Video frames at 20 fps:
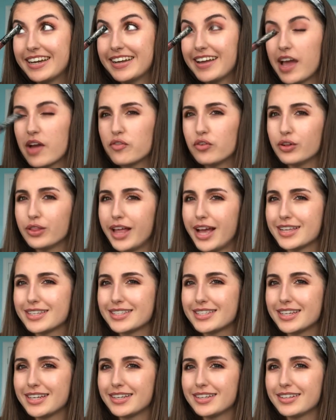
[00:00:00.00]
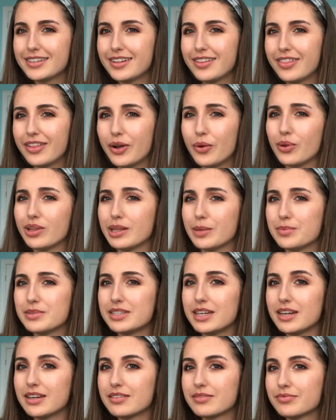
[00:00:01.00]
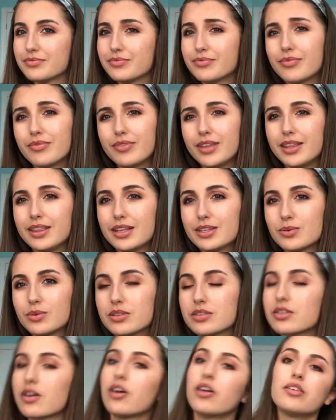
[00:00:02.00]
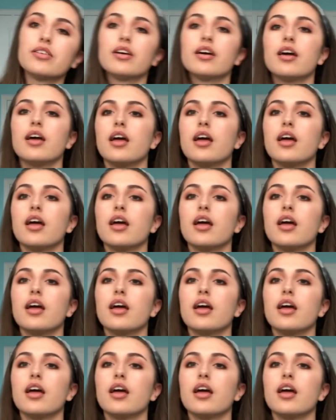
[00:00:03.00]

Everlasting liquid lipstick. I think that's what it's called.